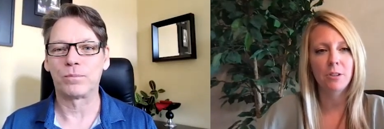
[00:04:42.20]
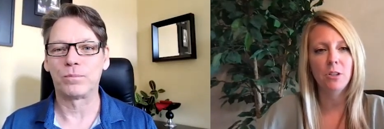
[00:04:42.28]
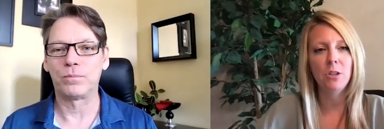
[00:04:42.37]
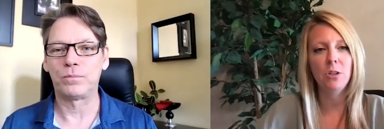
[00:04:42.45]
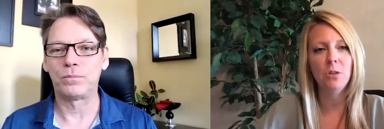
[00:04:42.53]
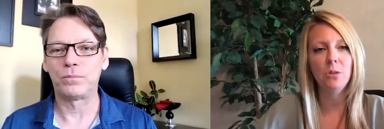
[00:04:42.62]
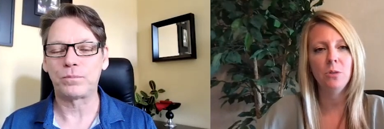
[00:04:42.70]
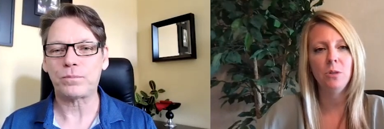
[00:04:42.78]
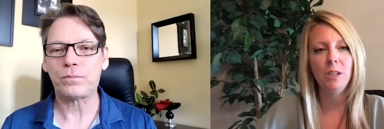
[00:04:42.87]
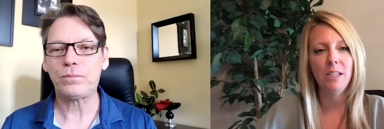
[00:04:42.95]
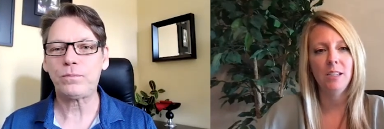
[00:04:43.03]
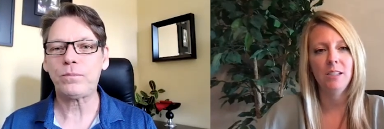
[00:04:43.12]
Speaker 1: two
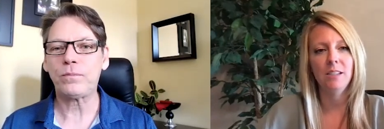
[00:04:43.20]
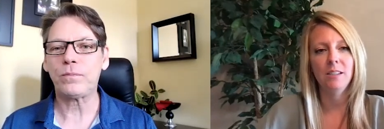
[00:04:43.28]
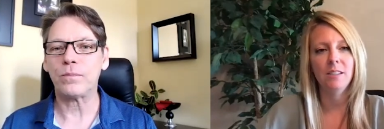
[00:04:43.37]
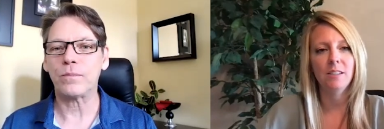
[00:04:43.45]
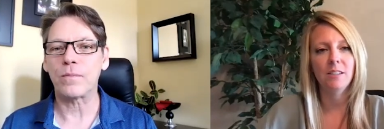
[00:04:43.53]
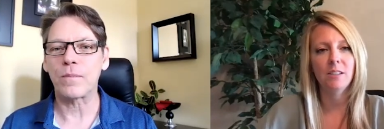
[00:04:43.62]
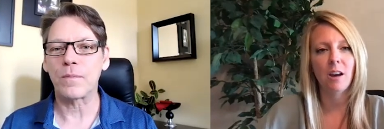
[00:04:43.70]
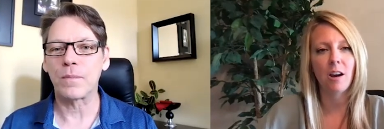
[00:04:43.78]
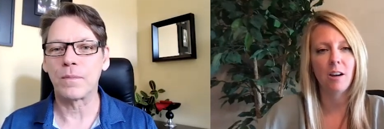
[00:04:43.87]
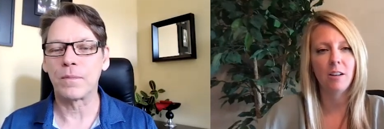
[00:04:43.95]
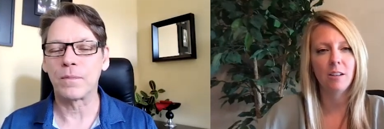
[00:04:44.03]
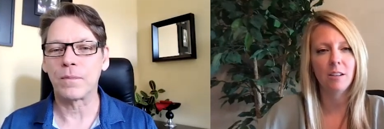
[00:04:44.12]
is
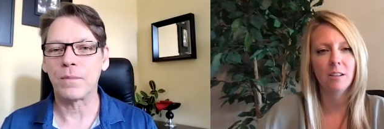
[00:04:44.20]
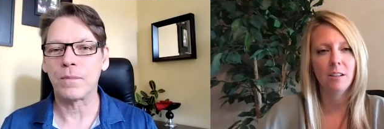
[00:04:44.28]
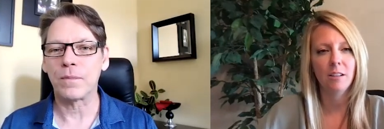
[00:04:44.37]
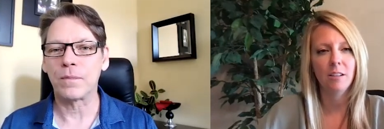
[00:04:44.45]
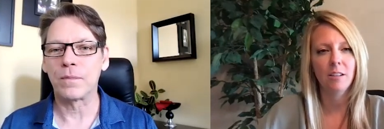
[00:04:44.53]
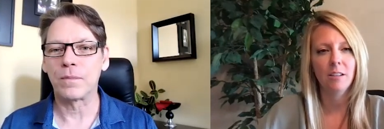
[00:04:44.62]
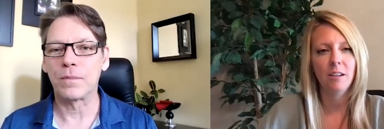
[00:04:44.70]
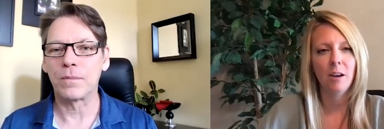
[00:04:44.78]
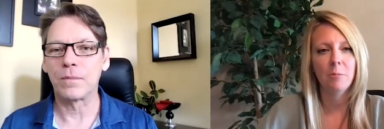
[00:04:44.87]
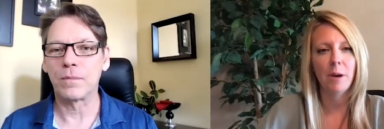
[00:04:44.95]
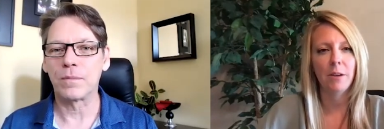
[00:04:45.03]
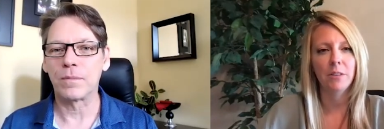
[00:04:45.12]
talk
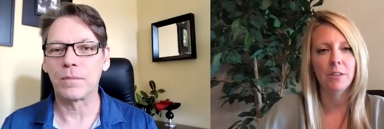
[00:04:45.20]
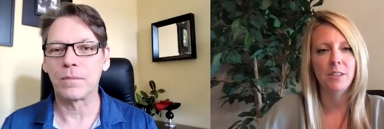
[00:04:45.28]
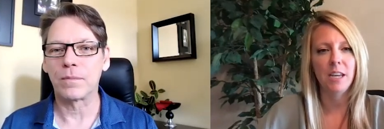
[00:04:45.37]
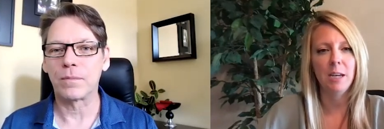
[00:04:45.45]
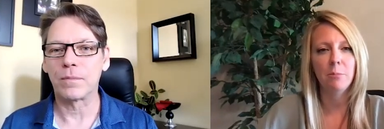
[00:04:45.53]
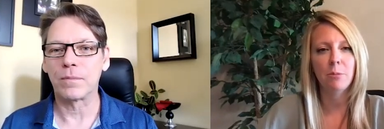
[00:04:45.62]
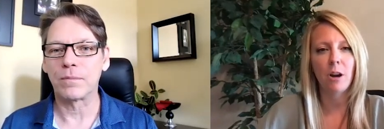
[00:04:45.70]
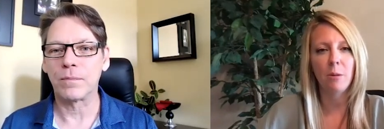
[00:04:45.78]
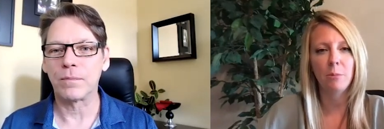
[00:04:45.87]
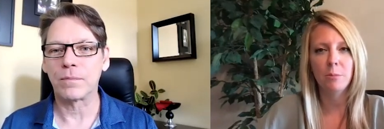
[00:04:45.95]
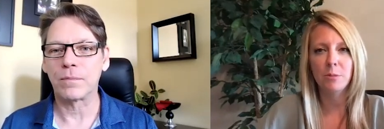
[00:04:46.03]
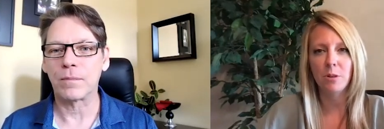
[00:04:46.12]
about the same
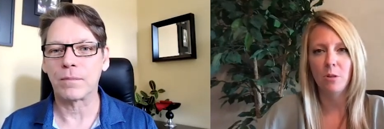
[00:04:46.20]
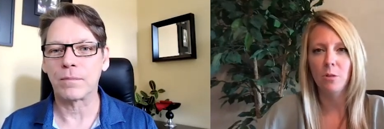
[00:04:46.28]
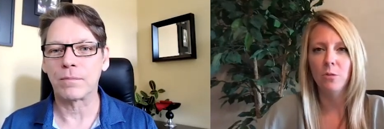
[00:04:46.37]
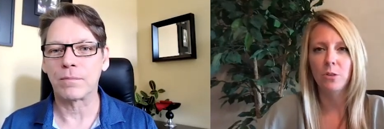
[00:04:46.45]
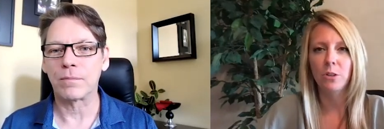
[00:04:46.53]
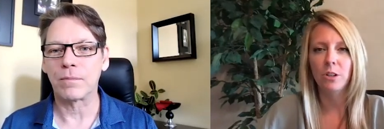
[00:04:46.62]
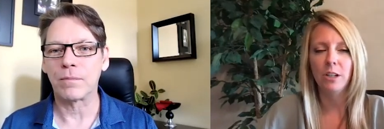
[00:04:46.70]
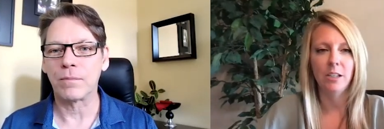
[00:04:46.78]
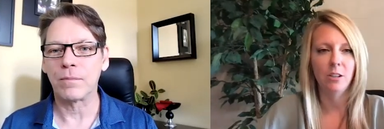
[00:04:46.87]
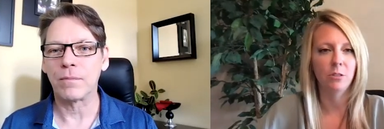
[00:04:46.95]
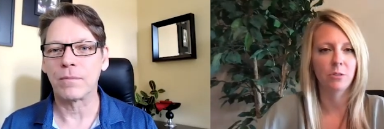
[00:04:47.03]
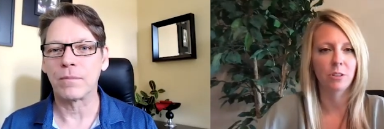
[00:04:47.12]
problems over and
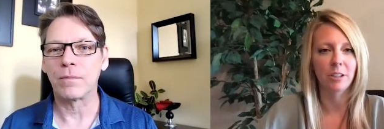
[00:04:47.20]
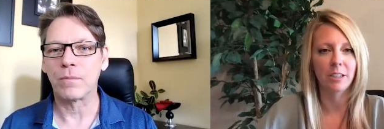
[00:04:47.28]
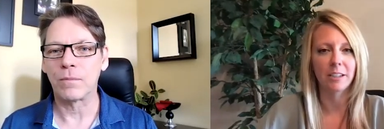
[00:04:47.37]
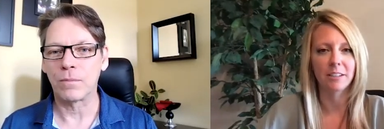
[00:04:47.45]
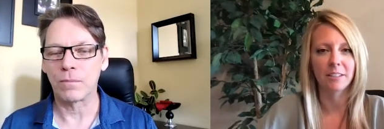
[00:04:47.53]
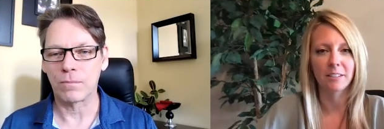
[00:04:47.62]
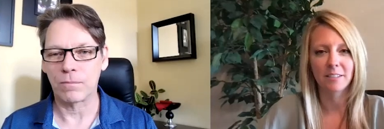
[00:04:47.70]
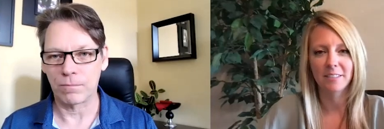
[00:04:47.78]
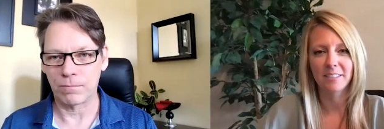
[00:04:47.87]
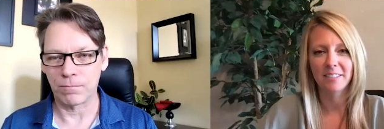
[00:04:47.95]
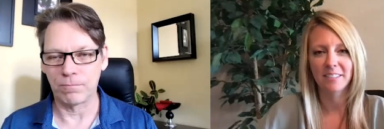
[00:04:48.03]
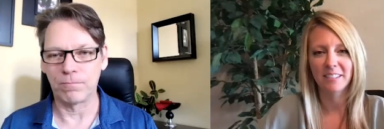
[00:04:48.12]
over again.
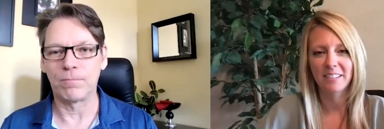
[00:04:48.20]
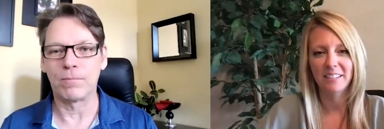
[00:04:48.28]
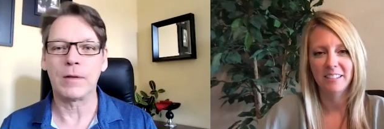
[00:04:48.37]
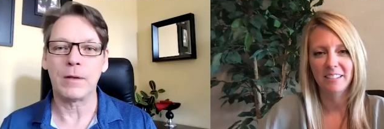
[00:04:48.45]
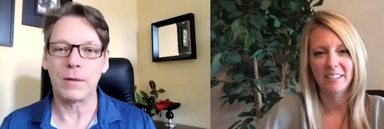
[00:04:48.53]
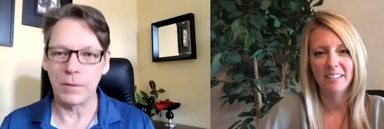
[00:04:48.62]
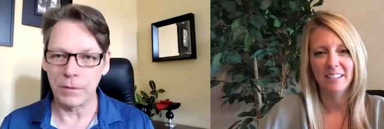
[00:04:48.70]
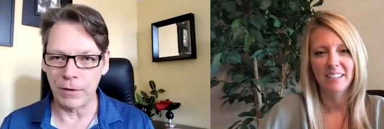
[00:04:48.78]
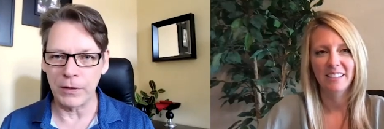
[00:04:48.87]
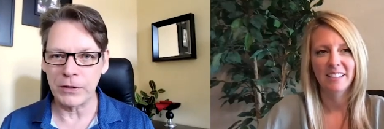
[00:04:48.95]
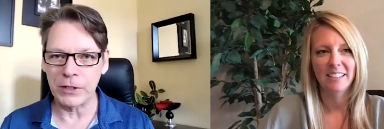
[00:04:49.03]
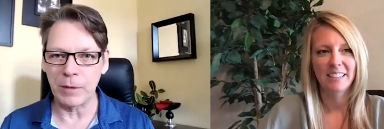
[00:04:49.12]
Speaker 2: Mm-hmm.
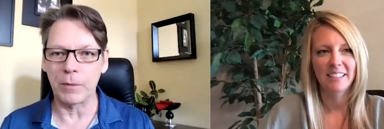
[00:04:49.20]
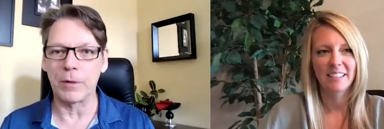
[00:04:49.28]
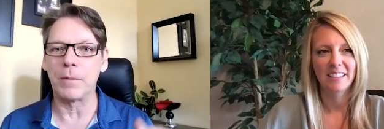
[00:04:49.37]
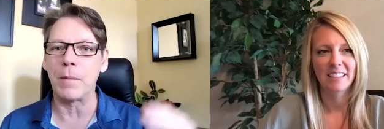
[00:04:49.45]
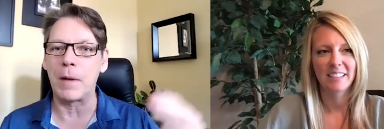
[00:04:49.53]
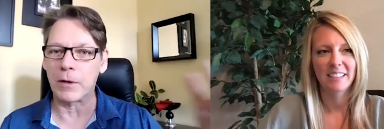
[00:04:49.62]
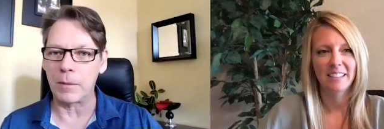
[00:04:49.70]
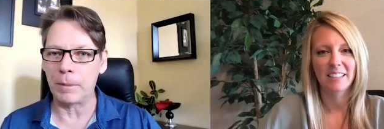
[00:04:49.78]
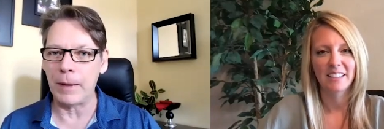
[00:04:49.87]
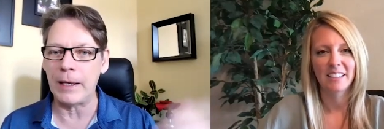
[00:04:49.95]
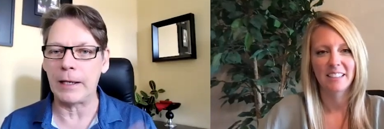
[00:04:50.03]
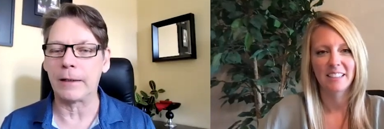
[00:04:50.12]
Very similar about
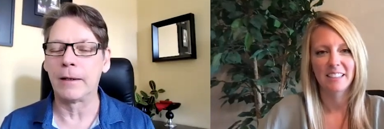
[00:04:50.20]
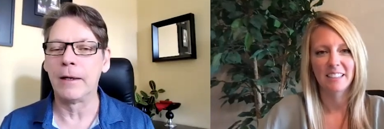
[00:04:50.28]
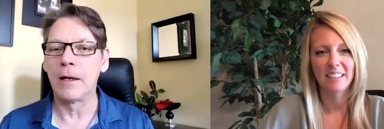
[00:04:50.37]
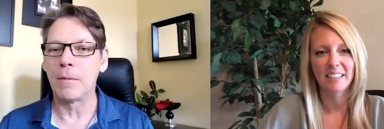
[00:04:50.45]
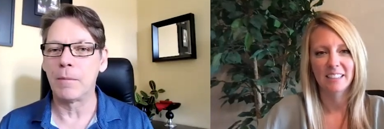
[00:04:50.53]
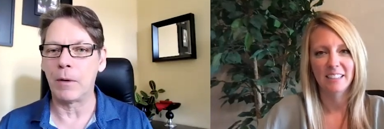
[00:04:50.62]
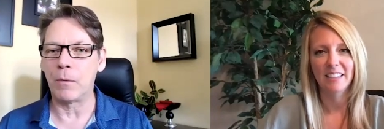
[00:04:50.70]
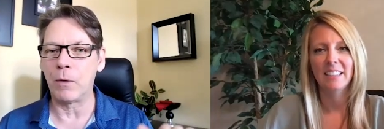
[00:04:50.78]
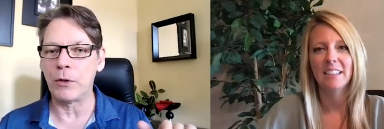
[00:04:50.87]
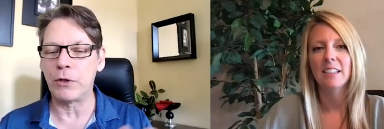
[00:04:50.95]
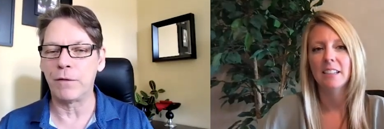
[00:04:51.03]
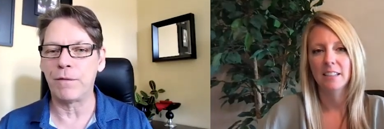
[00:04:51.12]
complaining. But
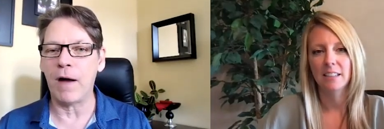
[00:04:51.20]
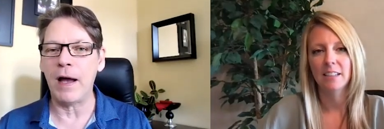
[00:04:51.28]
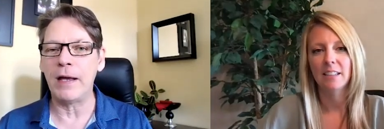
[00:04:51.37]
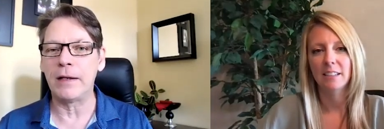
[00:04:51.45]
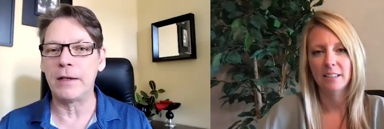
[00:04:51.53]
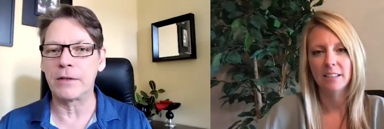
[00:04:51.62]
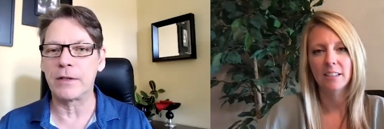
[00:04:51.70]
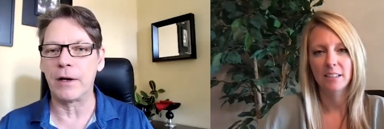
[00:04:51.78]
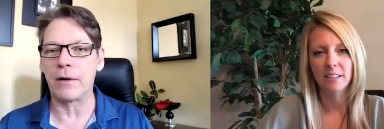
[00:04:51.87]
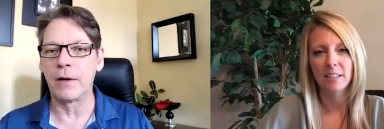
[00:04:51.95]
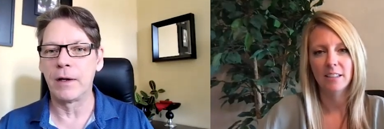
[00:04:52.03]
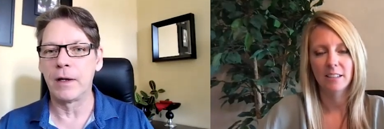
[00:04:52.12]
what you find is
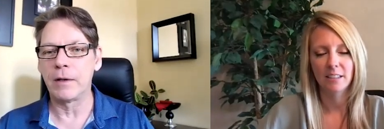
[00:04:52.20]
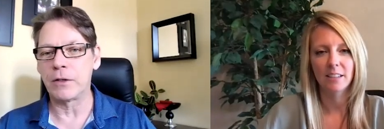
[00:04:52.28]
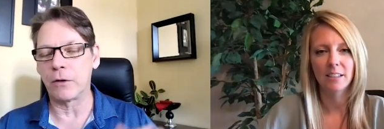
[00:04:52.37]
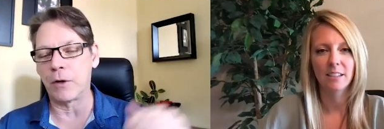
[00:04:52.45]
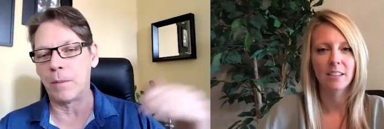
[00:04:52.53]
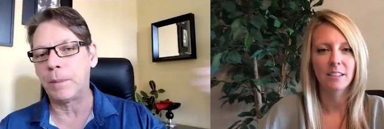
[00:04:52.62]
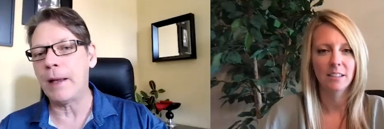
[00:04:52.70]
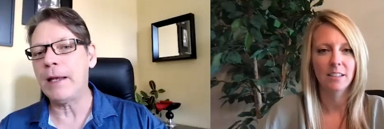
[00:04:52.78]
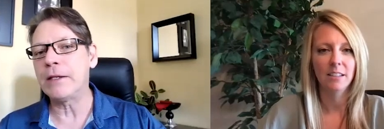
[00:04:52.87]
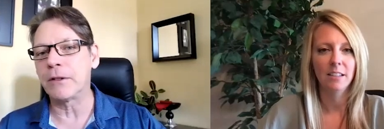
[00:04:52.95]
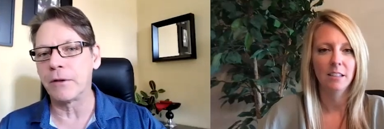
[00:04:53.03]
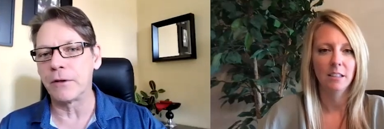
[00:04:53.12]
there, so
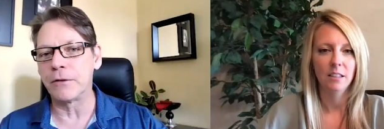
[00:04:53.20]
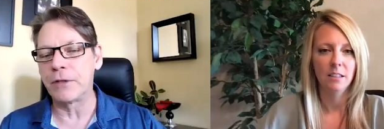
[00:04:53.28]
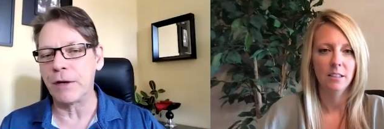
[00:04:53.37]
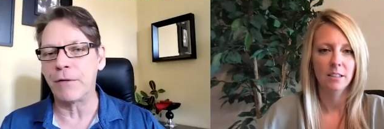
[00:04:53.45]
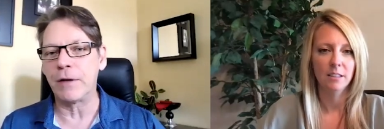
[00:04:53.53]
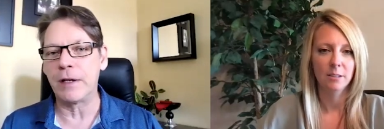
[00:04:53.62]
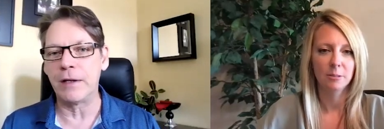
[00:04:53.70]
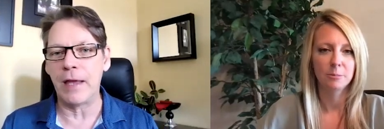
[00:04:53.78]
complaining's a little different in